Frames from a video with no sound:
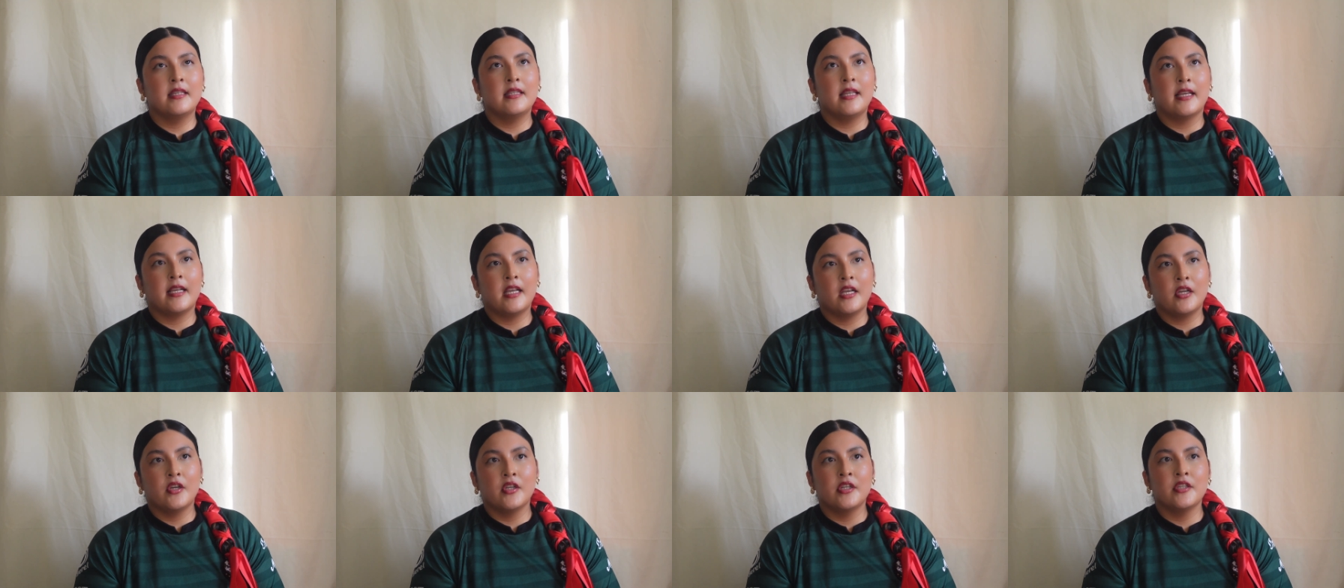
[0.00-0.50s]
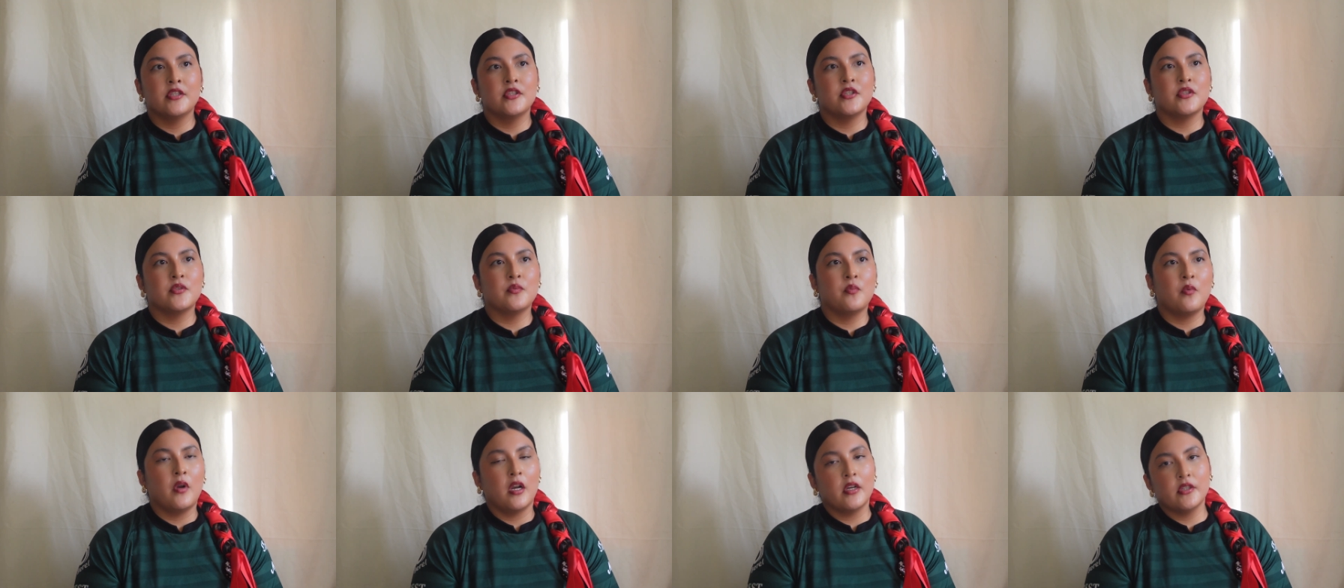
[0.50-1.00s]
Like I couldn't
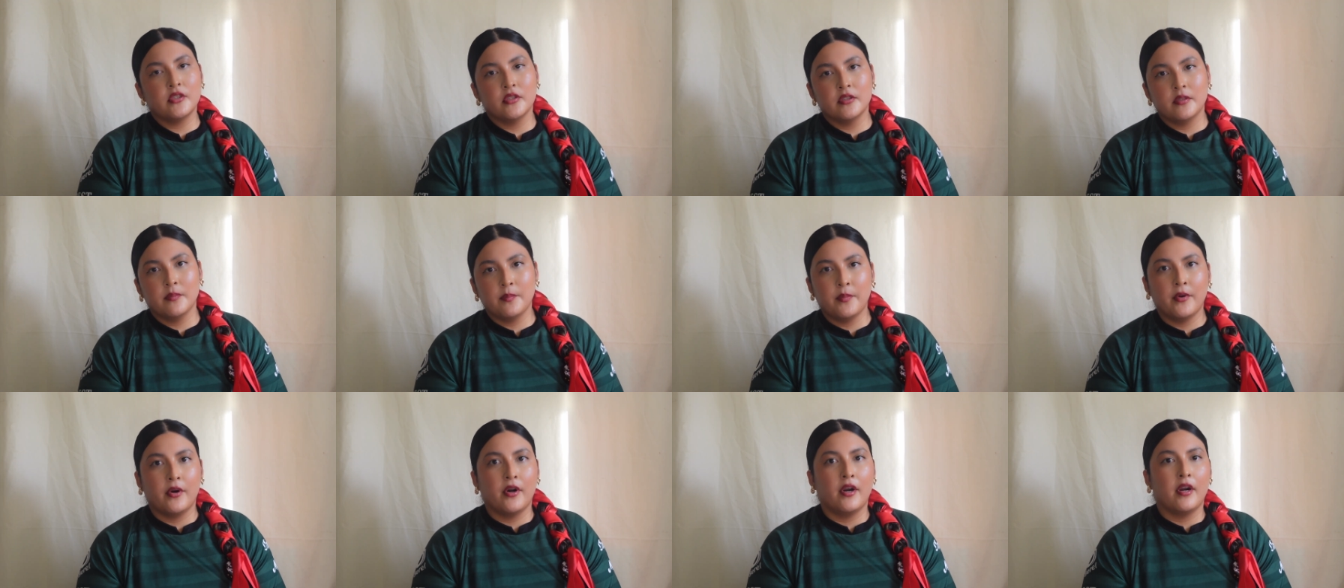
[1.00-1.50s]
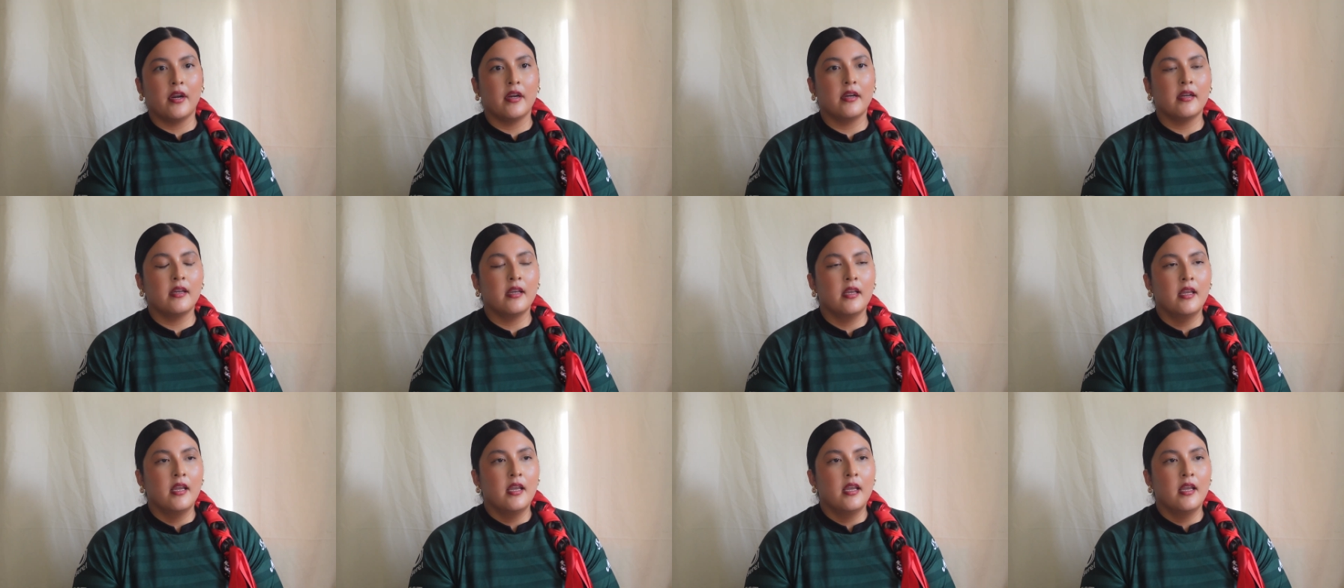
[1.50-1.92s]
just walk to the park.